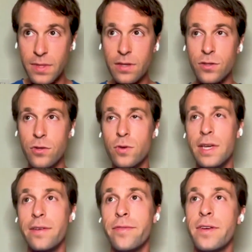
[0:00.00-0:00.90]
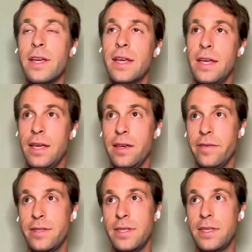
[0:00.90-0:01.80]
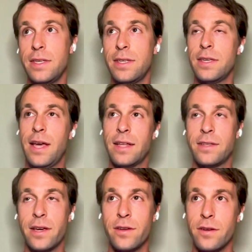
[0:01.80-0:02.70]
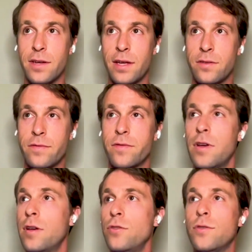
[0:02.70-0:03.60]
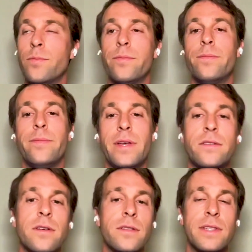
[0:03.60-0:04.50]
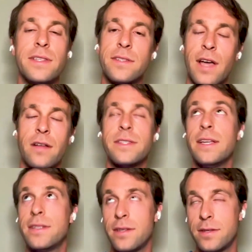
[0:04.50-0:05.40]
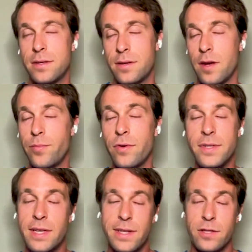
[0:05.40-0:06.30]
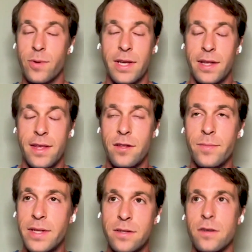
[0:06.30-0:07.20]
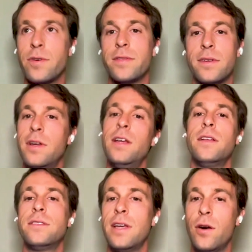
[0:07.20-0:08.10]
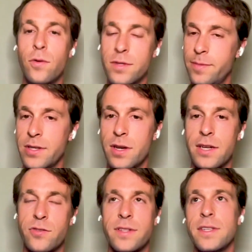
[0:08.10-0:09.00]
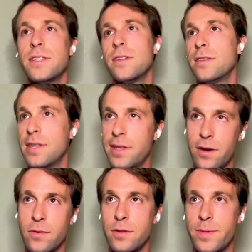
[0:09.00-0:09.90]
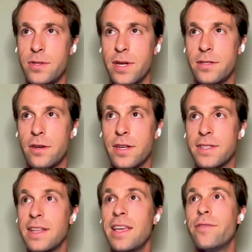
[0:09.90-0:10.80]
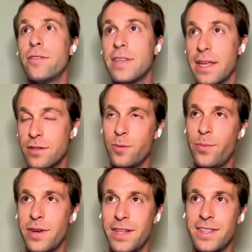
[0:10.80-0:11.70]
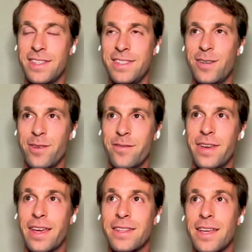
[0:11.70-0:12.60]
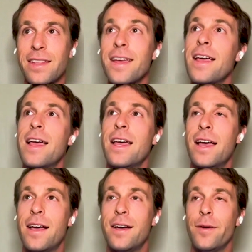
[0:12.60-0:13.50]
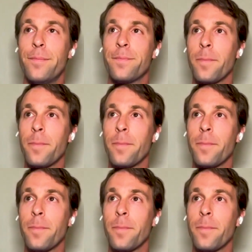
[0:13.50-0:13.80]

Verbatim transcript: So if if the attacker kind of you know builds on this outdated uh, process like 28 nanometer with the, their own specialized transistors and their own specialized circuits and they forget to put in the secret thing then um,